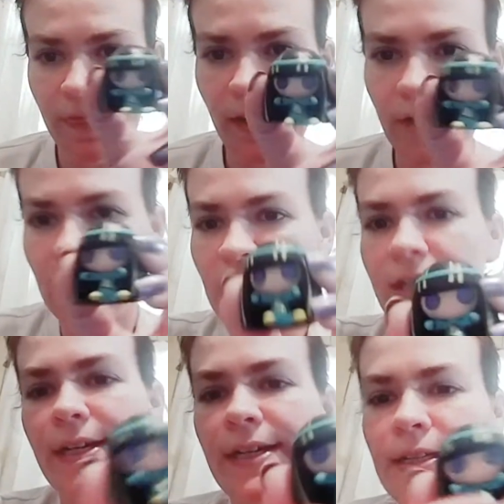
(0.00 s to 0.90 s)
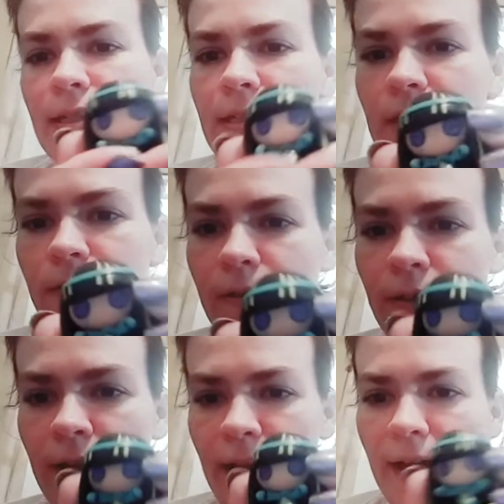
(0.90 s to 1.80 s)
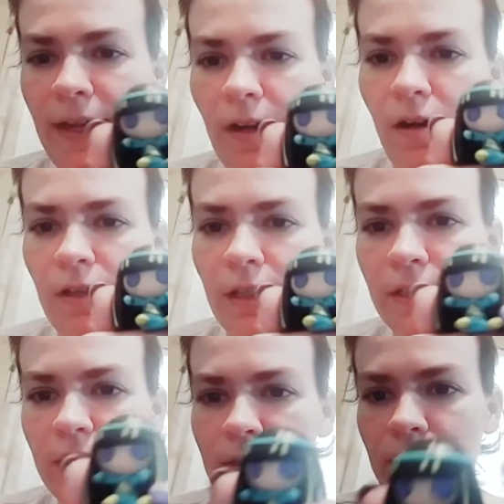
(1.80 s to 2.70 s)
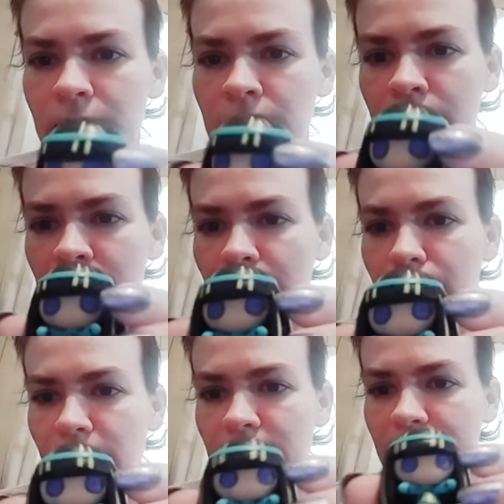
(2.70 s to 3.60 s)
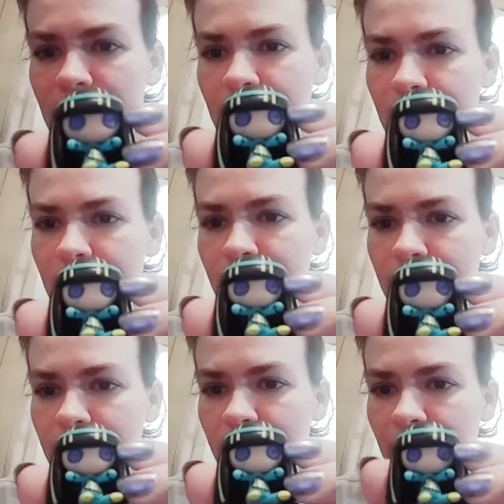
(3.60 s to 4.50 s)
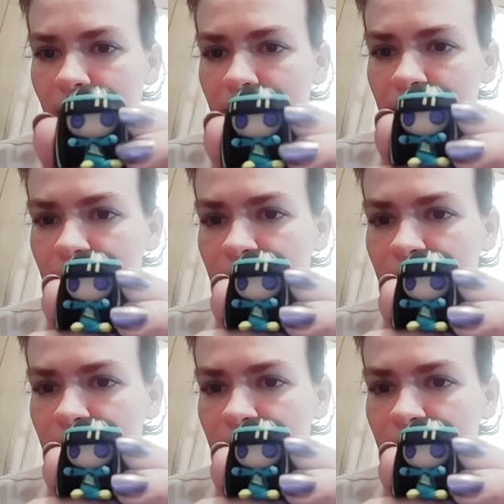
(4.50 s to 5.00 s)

There she is in all her little Monster High glory.